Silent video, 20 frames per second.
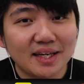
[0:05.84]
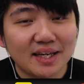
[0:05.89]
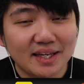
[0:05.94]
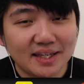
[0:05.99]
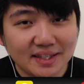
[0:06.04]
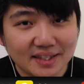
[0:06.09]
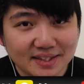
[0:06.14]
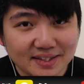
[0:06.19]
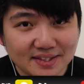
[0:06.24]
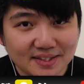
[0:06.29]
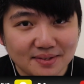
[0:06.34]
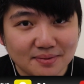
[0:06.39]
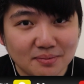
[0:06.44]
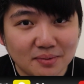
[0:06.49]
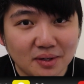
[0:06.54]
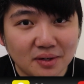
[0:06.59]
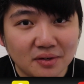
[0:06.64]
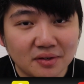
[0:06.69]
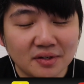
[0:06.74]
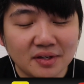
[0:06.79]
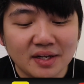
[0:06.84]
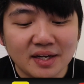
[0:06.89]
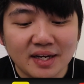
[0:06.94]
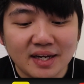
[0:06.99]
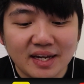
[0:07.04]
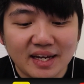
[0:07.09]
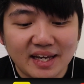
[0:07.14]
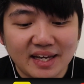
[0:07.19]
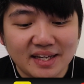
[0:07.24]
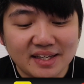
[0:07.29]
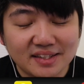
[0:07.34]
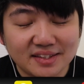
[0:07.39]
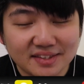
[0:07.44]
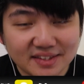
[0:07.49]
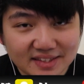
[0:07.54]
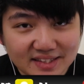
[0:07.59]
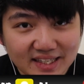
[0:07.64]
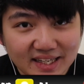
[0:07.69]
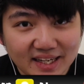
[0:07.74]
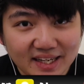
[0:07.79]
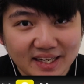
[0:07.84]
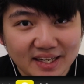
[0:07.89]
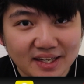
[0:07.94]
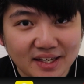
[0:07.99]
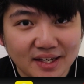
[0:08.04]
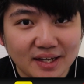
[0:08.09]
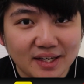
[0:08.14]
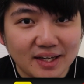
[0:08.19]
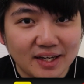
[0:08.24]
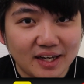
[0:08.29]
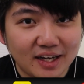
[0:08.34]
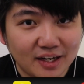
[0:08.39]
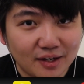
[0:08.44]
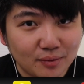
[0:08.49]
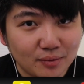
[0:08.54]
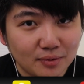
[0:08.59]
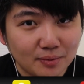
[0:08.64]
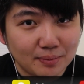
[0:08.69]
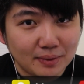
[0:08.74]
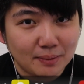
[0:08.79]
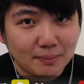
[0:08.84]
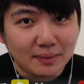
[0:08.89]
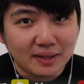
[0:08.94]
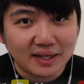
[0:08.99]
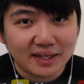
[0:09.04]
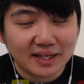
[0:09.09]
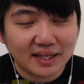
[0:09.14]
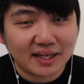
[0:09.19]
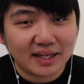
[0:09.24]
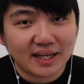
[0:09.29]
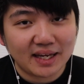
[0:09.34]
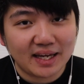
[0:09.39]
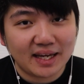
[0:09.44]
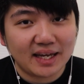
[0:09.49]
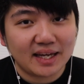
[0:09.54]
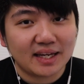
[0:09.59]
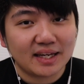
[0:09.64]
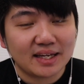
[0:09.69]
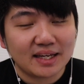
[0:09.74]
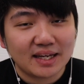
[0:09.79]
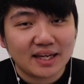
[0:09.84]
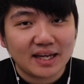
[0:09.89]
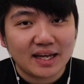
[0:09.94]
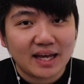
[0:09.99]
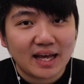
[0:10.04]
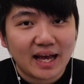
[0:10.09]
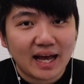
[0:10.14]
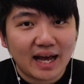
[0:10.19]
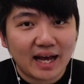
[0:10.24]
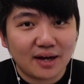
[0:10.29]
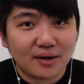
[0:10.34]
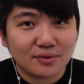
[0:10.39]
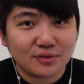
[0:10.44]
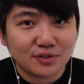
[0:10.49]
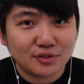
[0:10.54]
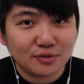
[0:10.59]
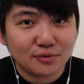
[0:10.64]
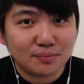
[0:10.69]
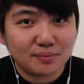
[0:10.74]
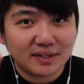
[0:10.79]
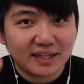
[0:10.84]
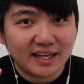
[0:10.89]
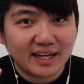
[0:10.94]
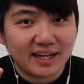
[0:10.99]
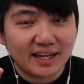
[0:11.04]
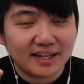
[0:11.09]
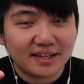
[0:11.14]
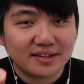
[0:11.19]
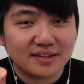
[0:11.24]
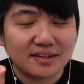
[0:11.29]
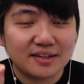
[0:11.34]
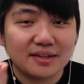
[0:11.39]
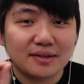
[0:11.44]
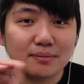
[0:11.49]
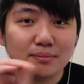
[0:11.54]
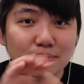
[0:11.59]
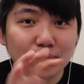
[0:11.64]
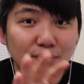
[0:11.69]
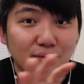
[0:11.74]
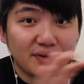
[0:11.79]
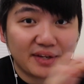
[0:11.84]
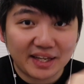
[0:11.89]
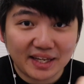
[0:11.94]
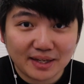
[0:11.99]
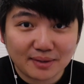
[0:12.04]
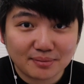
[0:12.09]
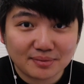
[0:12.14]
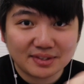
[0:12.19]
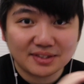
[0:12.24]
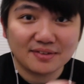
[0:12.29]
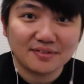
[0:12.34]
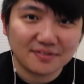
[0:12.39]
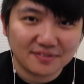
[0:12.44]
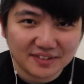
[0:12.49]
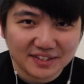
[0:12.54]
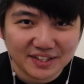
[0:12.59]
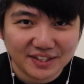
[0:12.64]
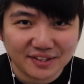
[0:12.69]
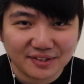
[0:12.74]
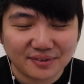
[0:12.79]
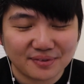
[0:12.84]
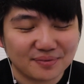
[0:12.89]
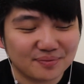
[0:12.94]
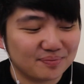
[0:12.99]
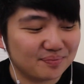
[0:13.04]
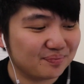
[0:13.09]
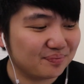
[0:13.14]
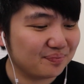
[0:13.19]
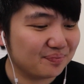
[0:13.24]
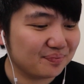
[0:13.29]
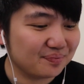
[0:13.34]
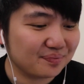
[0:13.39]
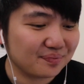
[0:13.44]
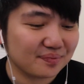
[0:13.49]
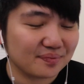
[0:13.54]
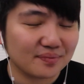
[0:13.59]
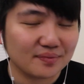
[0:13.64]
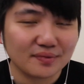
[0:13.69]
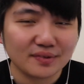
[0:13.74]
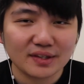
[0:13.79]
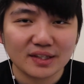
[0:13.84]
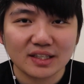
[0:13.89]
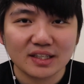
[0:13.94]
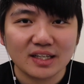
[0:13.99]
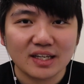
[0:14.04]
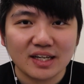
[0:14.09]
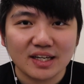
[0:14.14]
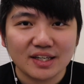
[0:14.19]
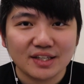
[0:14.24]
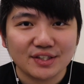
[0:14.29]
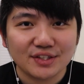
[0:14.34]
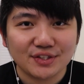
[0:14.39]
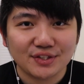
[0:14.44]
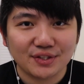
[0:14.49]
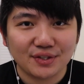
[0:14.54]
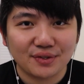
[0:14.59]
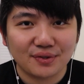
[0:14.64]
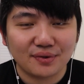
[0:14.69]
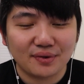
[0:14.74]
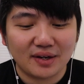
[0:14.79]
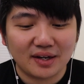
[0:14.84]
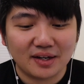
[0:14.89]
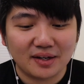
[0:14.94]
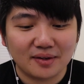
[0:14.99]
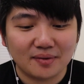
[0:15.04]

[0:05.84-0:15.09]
ASMR, and today I will be making a how to play board games video. So,